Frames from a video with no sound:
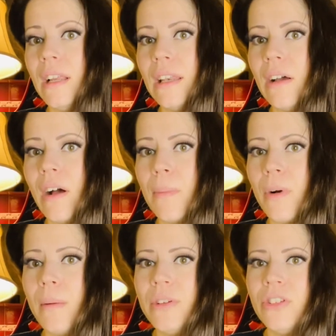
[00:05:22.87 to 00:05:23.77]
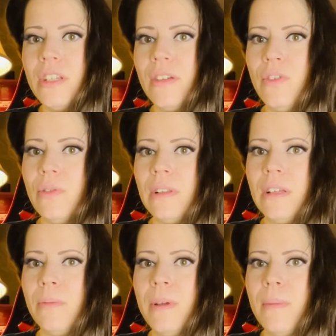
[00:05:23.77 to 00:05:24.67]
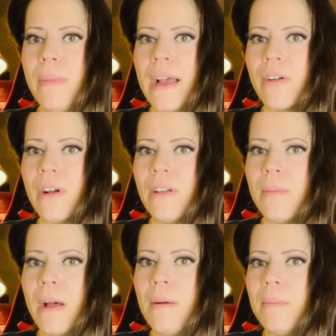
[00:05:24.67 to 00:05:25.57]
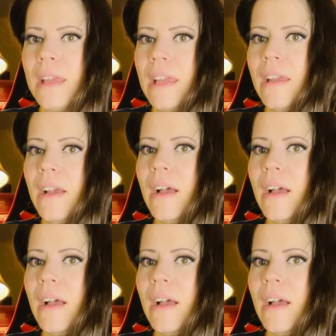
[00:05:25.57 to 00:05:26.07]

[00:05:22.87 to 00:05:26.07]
Now, I probably should give you a little bit of background about me.